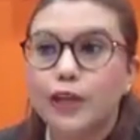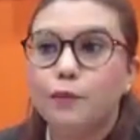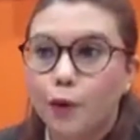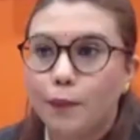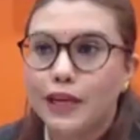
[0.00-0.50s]
it
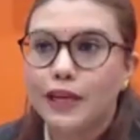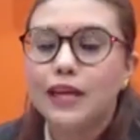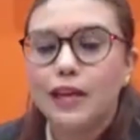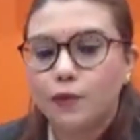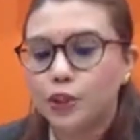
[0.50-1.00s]
properly.
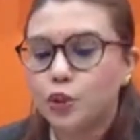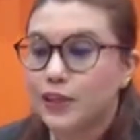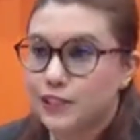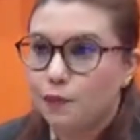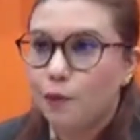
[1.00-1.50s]
Which one
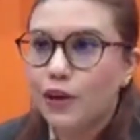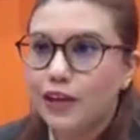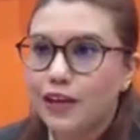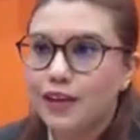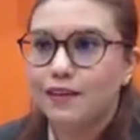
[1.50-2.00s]
is for
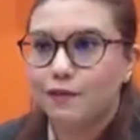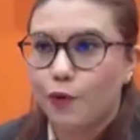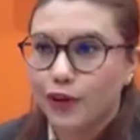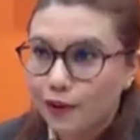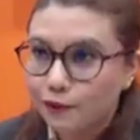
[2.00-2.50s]
morning, for
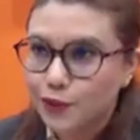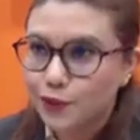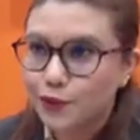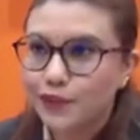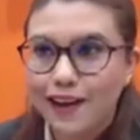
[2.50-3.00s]

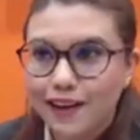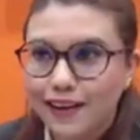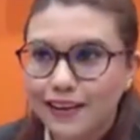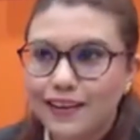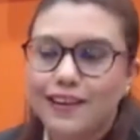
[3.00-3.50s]
afternoon,
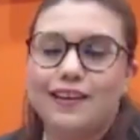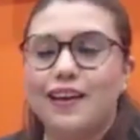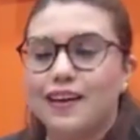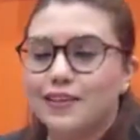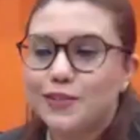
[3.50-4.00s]
night?
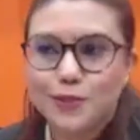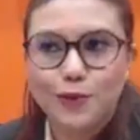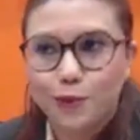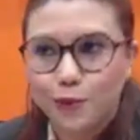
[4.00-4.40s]
Yeah, so